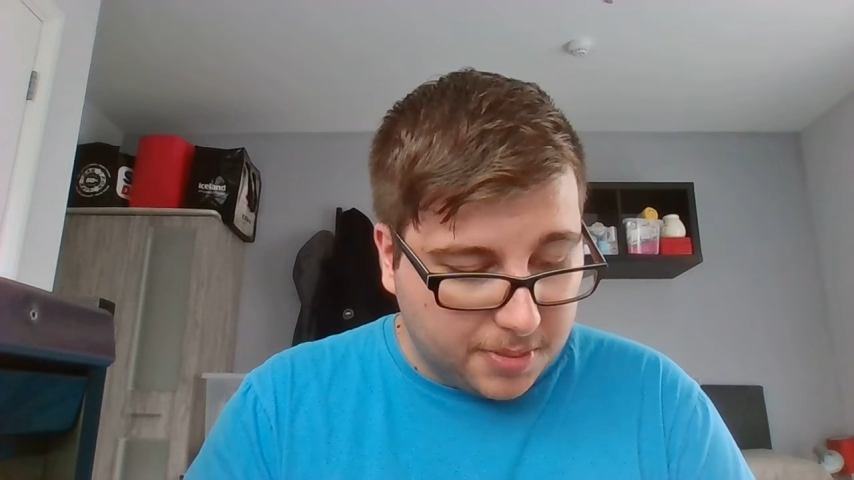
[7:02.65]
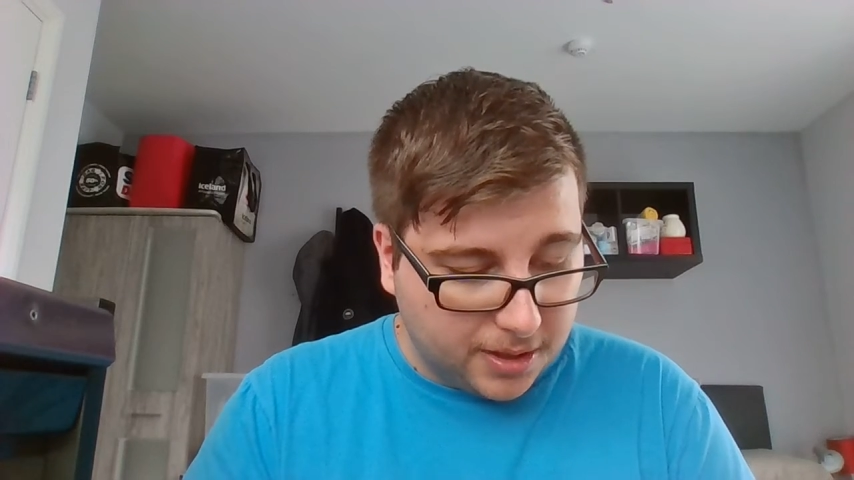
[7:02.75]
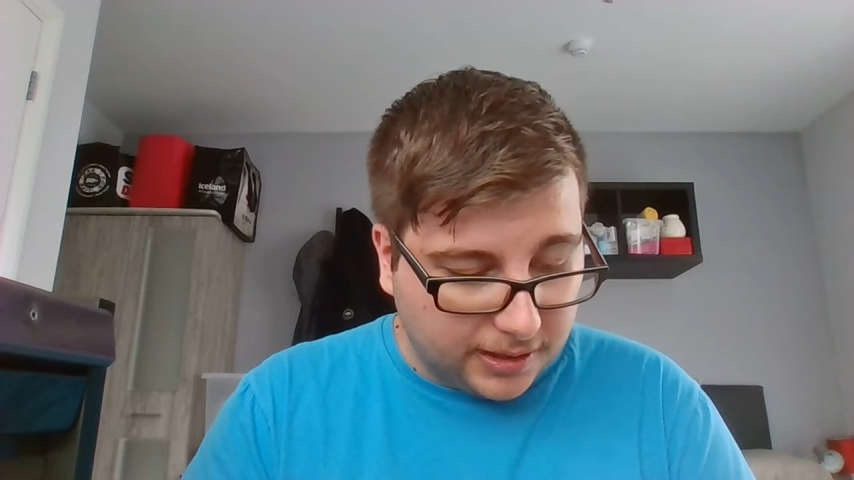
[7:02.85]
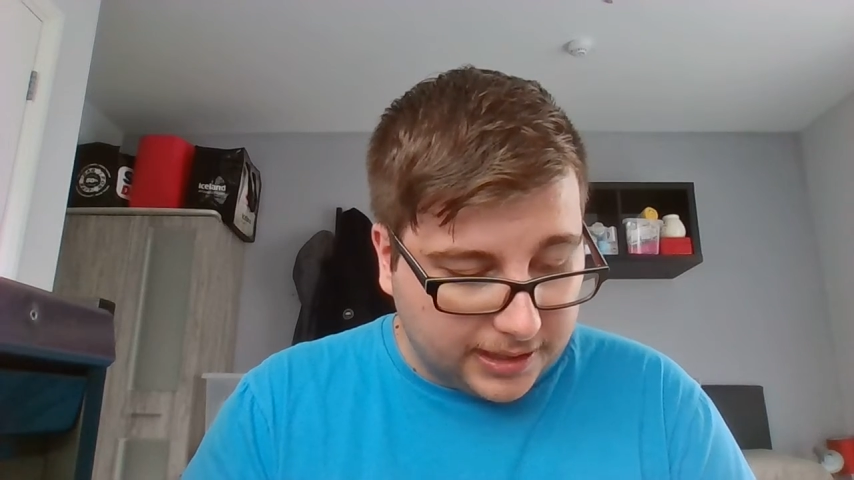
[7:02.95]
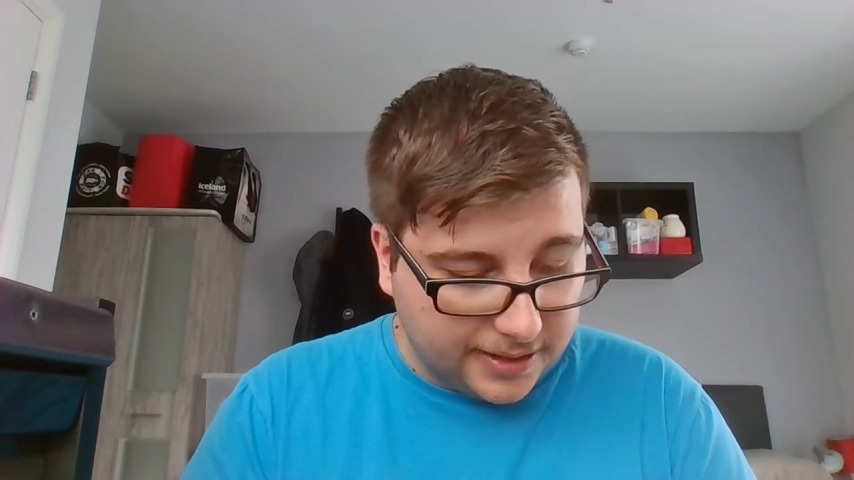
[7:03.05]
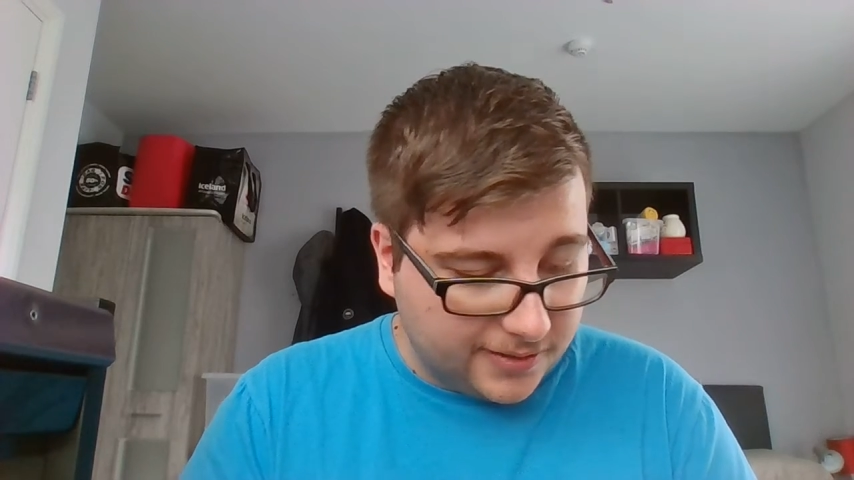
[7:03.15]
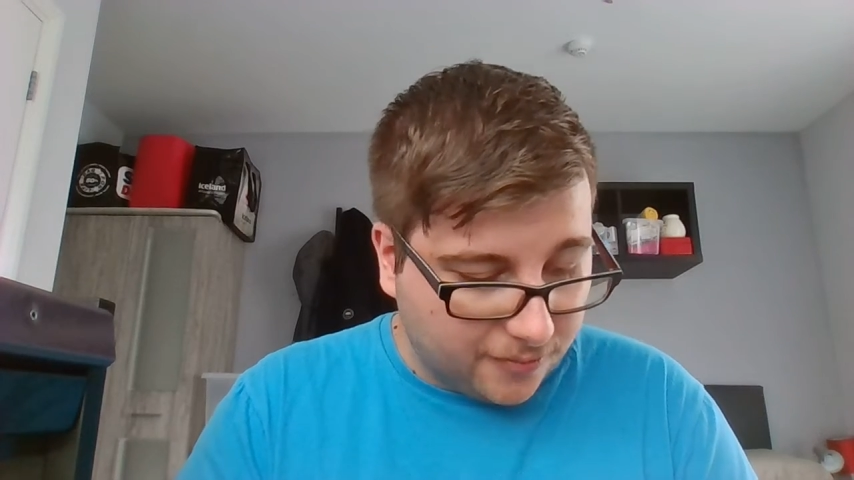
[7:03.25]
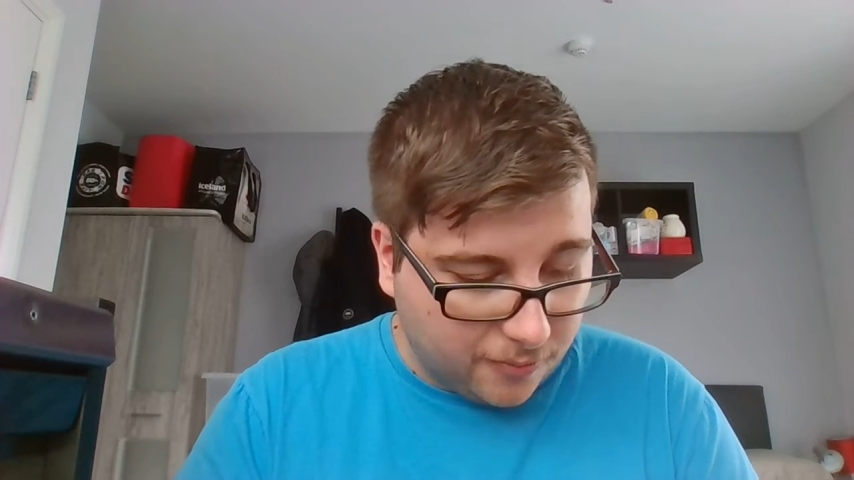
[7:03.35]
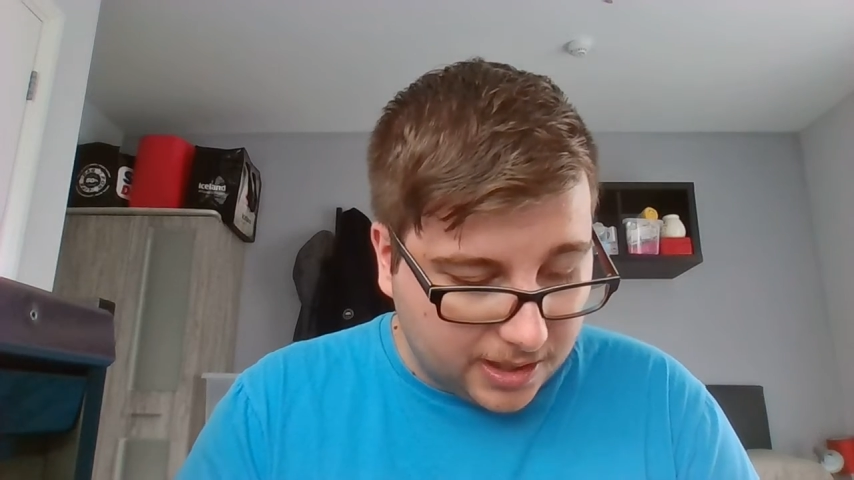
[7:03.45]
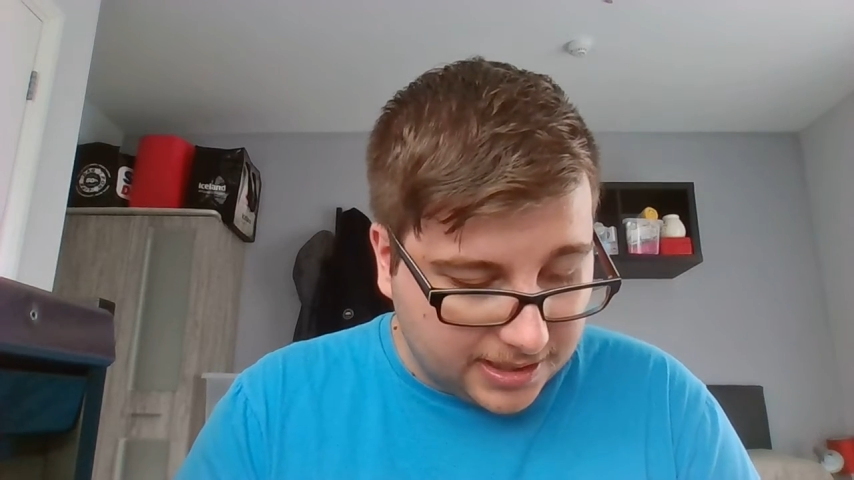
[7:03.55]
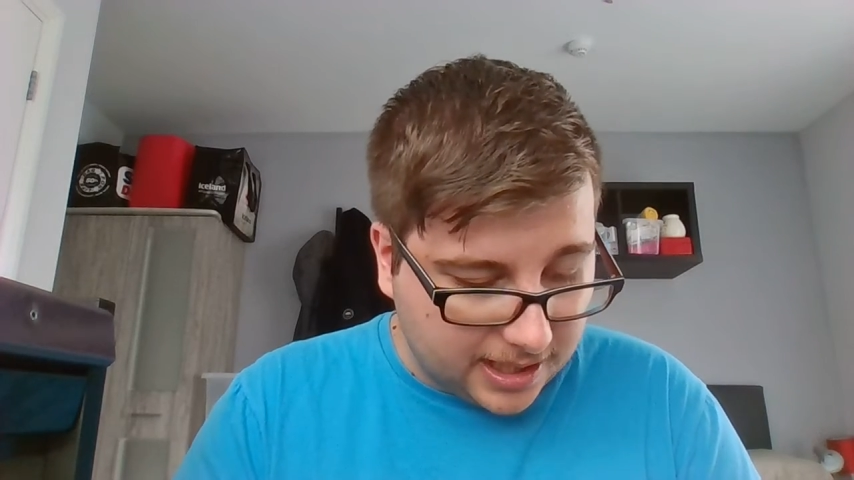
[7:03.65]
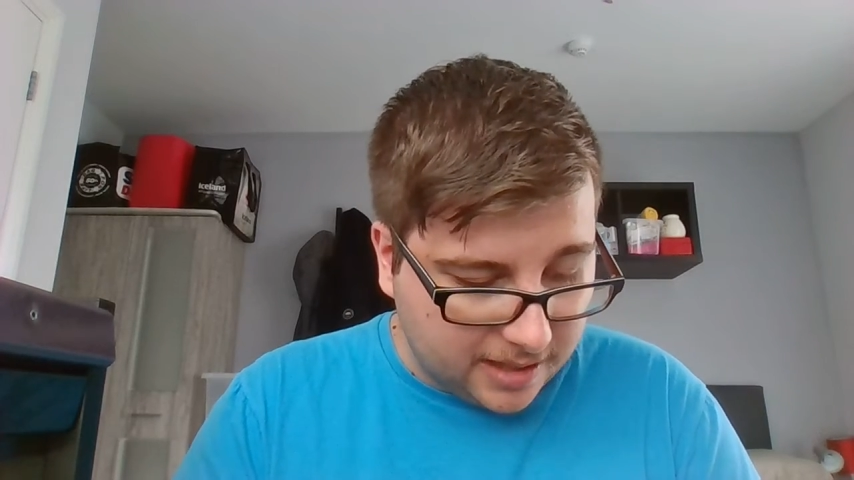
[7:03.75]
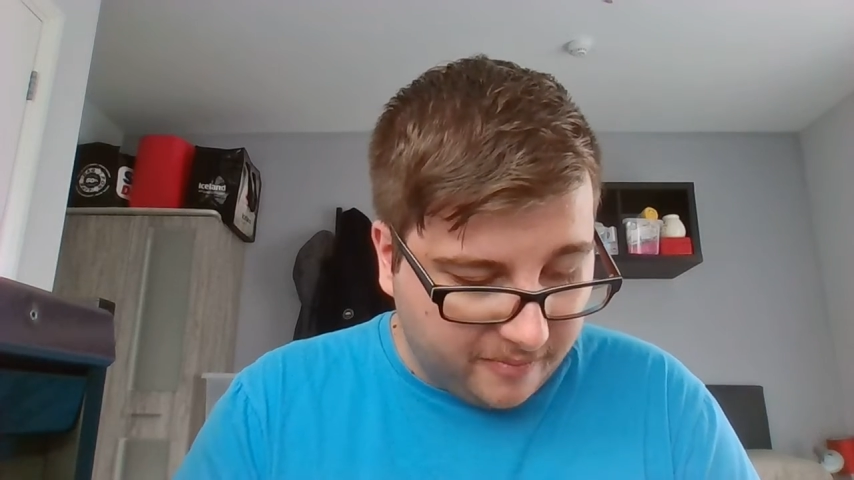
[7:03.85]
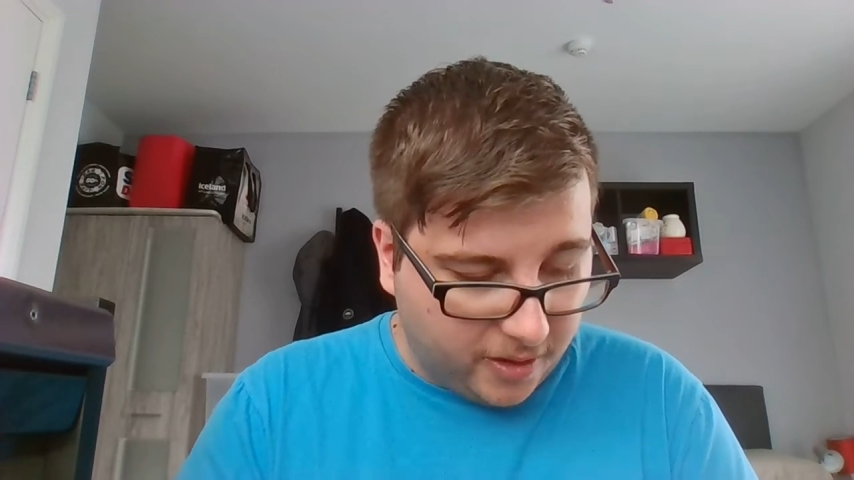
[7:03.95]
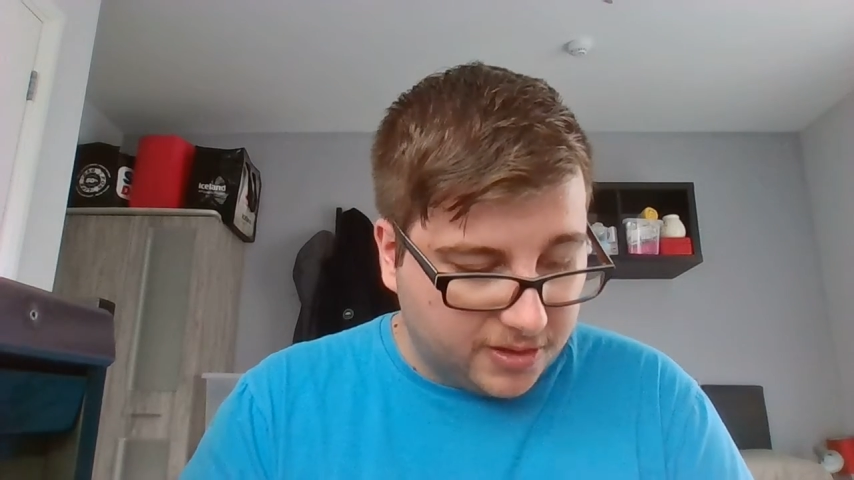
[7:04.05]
Perkins from West Ham